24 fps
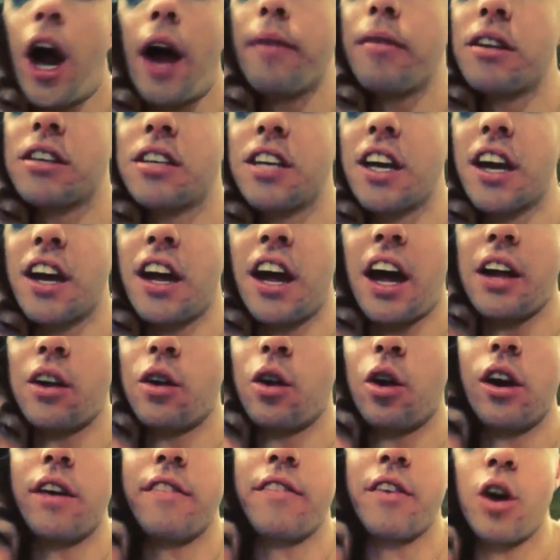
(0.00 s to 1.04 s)
a bit,
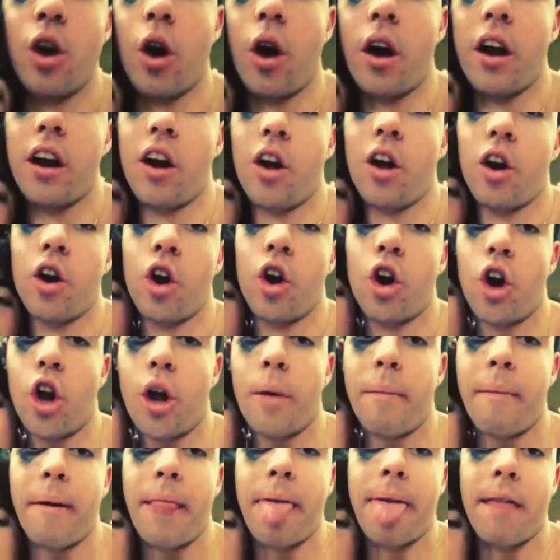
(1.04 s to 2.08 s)
etc.
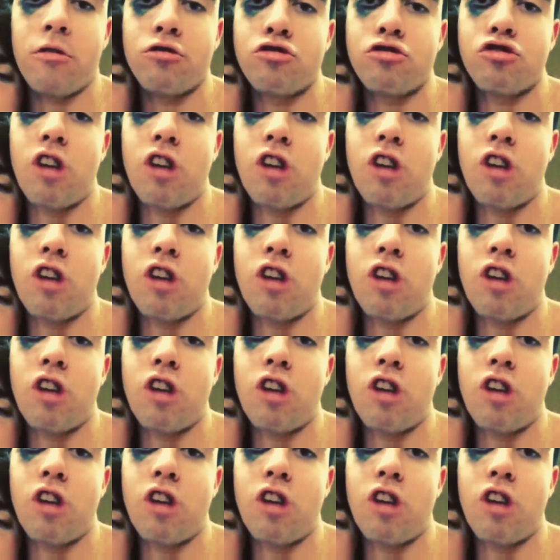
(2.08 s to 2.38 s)
But